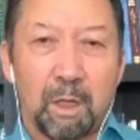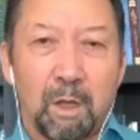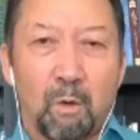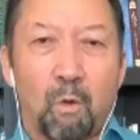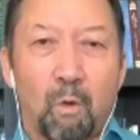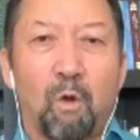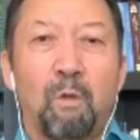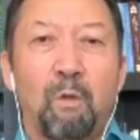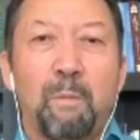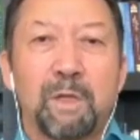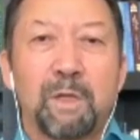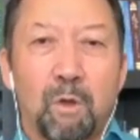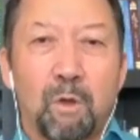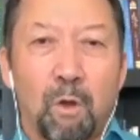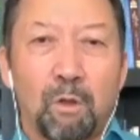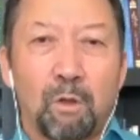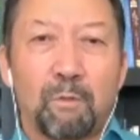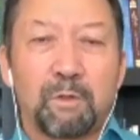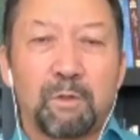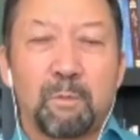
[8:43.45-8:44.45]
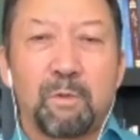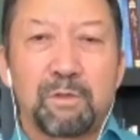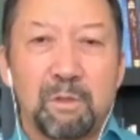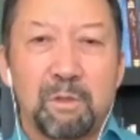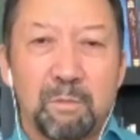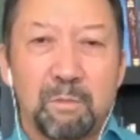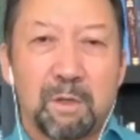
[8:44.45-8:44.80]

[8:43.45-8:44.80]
Almost all of the Muslim